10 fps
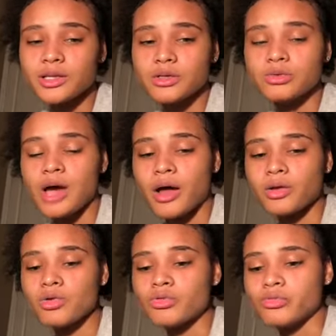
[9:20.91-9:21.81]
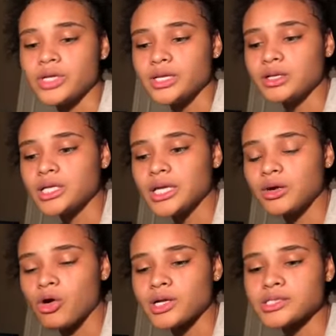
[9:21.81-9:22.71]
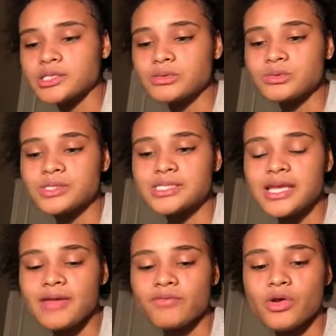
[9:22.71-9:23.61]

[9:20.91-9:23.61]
You download Reedle in order to save